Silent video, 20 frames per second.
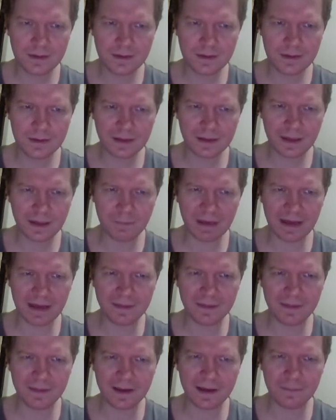I
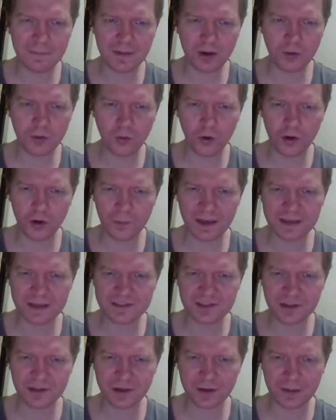think I meant Quartermaster
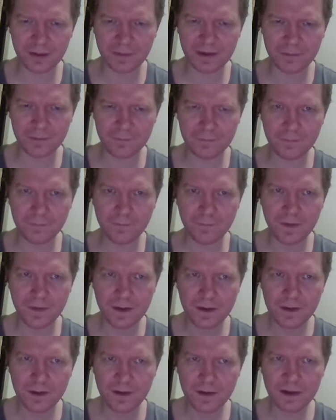here.
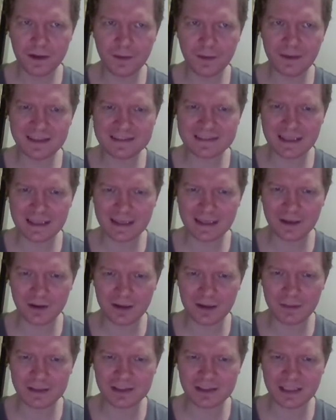Give me a second here. Let
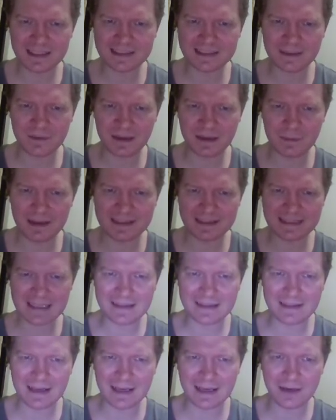me check something because
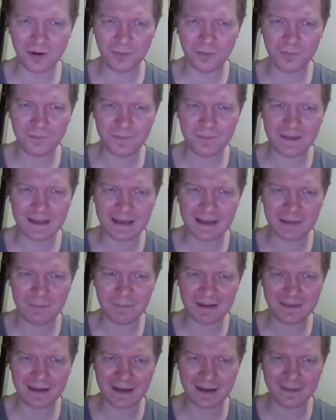I don't think I meant
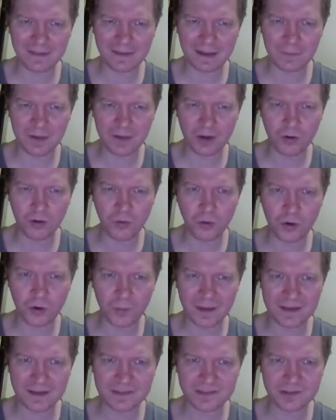that. I think I meant
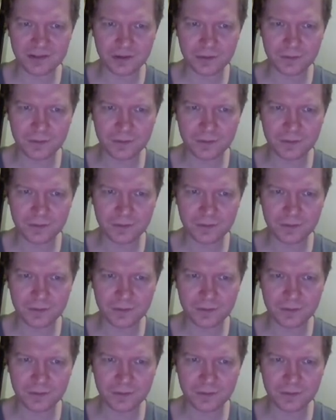Quartermaster.